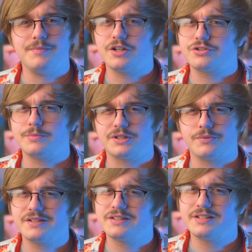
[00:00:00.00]
not sure about the
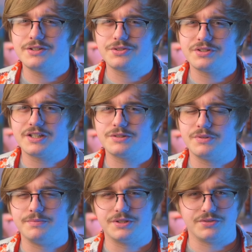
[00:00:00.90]
rest of the Sinister Six
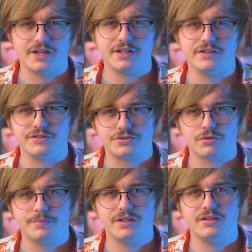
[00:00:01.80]
with Mr. Negative and
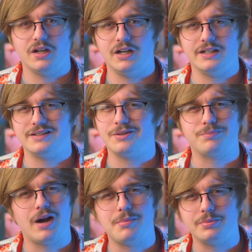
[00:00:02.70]
Scorpion. They're
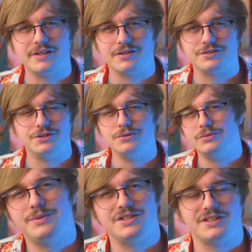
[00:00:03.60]
probably there
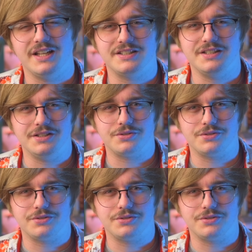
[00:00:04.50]
too. We just can't see it in the